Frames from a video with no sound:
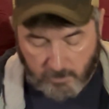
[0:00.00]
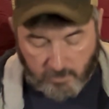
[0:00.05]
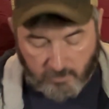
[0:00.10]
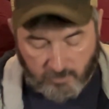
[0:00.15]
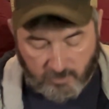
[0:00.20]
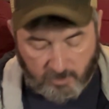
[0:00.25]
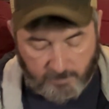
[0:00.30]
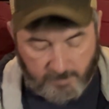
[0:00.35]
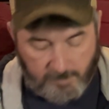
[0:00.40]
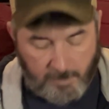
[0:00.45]

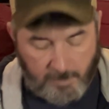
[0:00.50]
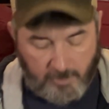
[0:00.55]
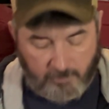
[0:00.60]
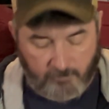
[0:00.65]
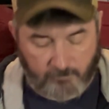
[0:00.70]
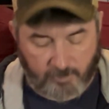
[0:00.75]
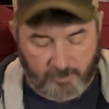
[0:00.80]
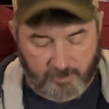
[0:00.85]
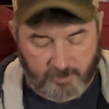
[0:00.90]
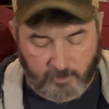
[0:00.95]
It's going to be
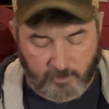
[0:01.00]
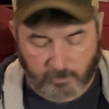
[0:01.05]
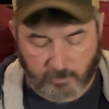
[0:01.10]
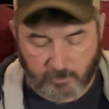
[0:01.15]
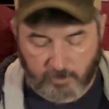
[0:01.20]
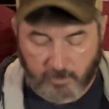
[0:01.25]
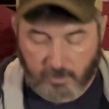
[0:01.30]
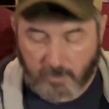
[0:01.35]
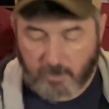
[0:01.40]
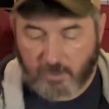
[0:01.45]
mounted right
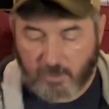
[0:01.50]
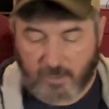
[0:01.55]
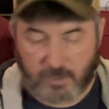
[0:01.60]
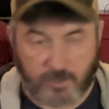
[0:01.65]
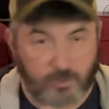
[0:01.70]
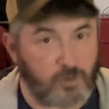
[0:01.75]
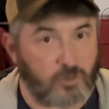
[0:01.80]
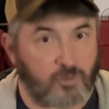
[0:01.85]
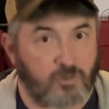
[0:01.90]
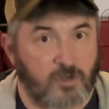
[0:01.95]
here, and
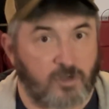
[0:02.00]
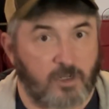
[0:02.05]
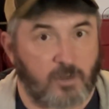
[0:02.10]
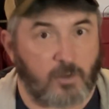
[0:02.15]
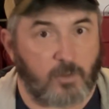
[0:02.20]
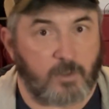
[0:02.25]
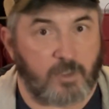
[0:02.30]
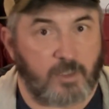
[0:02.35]
it's just going to go